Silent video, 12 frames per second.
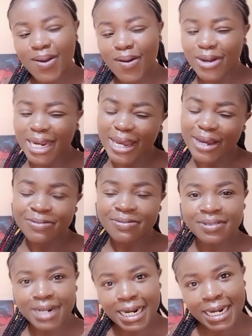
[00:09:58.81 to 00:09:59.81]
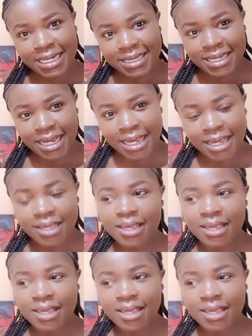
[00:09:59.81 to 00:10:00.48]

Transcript: on a Friday.